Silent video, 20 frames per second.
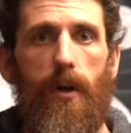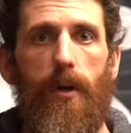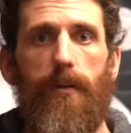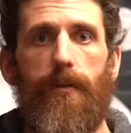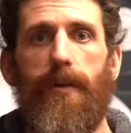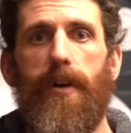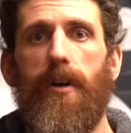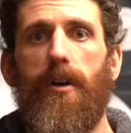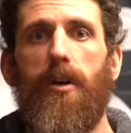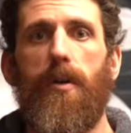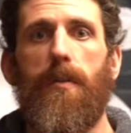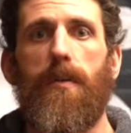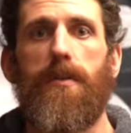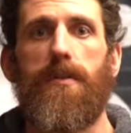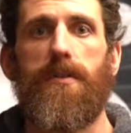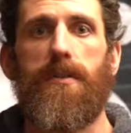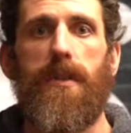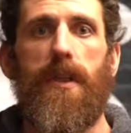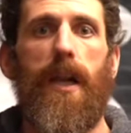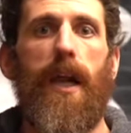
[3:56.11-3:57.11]
of
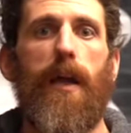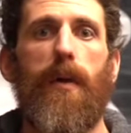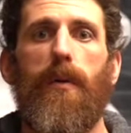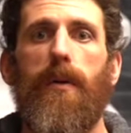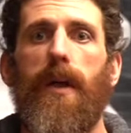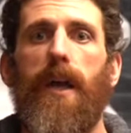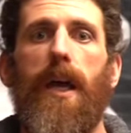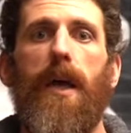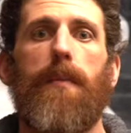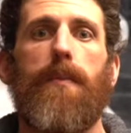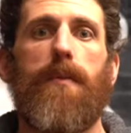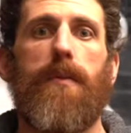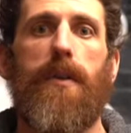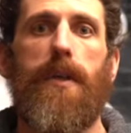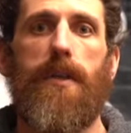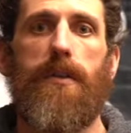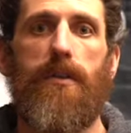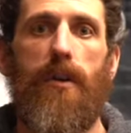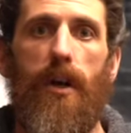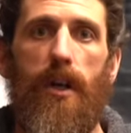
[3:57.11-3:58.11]
variables that I will
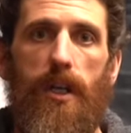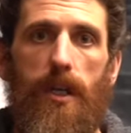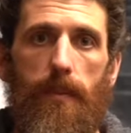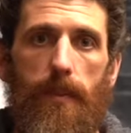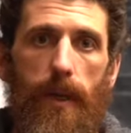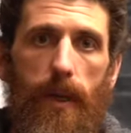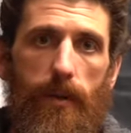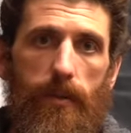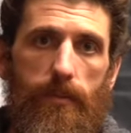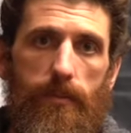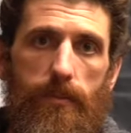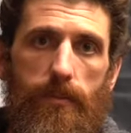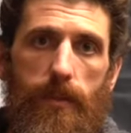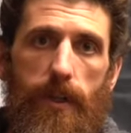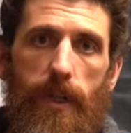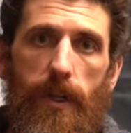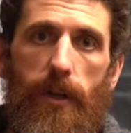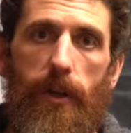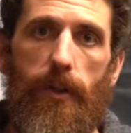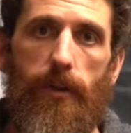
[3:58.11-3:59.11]
happily talk about
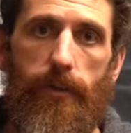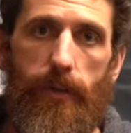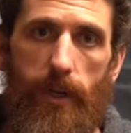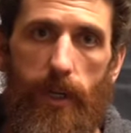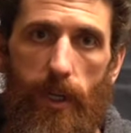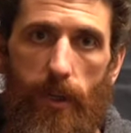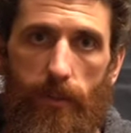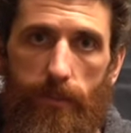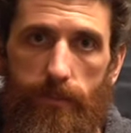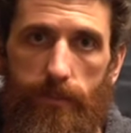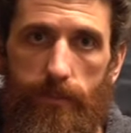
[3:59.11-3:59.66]
in another video.